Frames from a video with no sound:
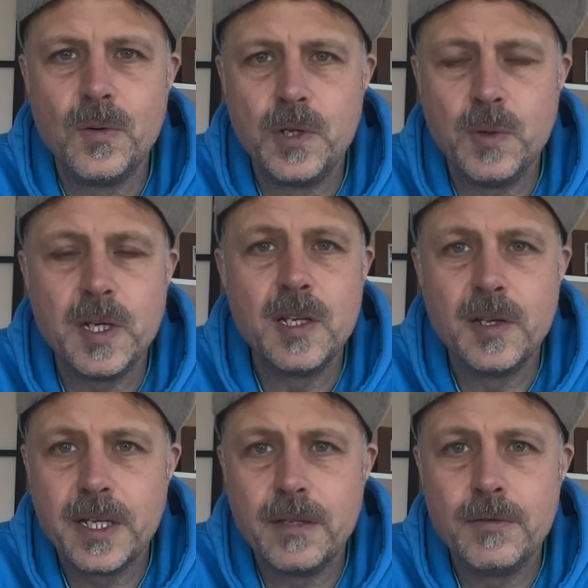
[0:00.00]
what you're
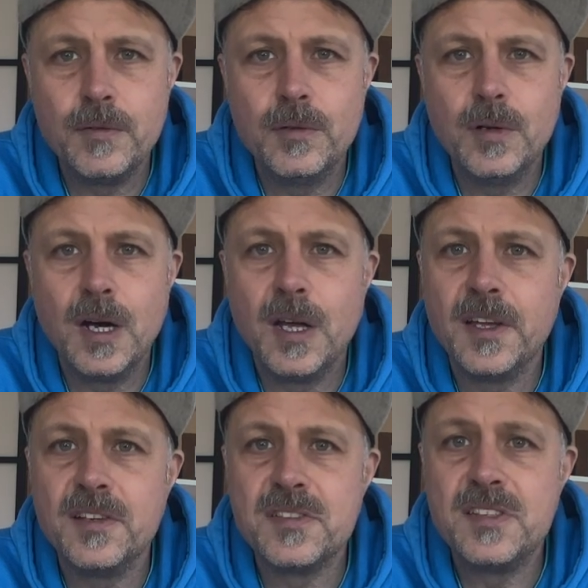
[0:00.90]
looking for are
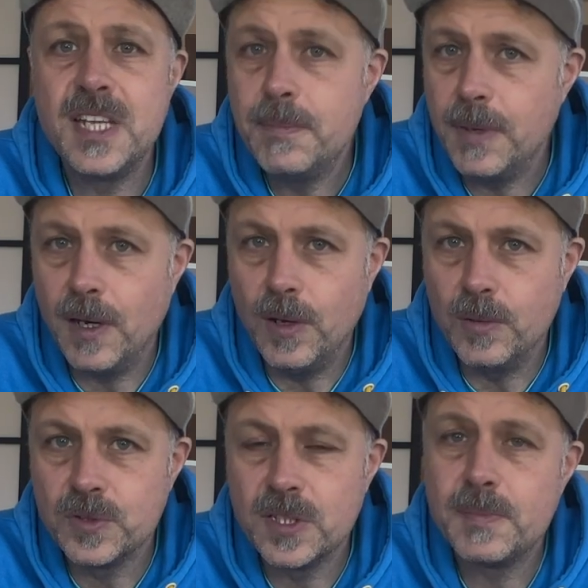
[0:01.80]
those deeper
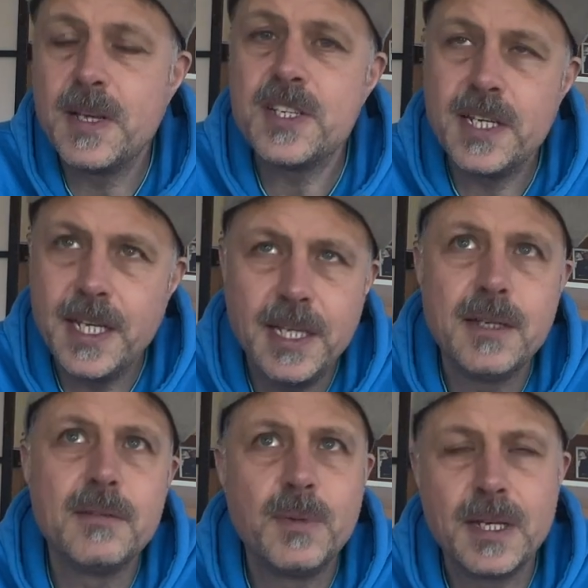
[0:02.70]
holes,
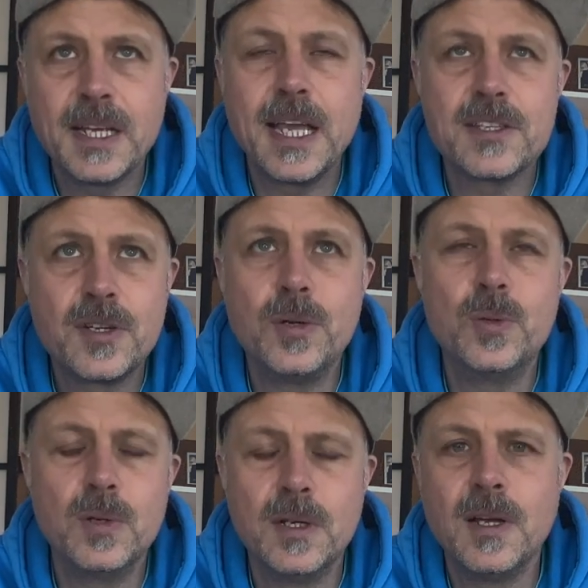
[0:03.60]
especially when it gets
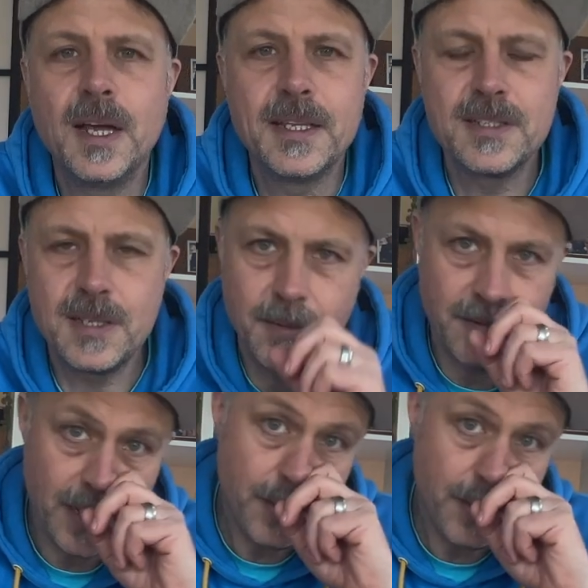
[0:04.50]
cooler like this time of